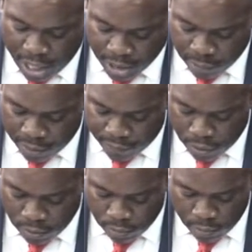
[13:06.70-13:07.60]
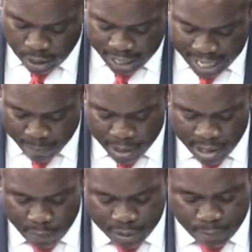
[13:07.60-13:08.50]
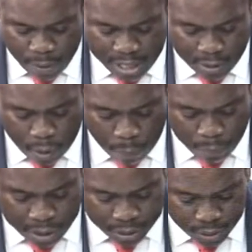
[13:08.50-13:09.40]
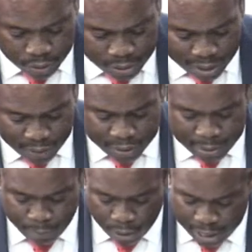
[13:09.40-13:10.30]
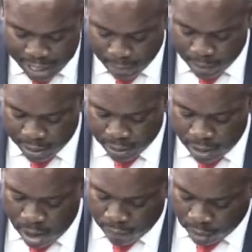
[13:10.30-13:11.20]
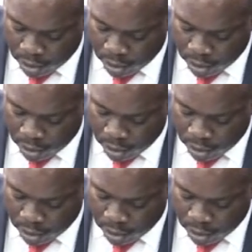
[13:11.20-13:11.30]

under review, $8 million was spent compared to $17.8 million for the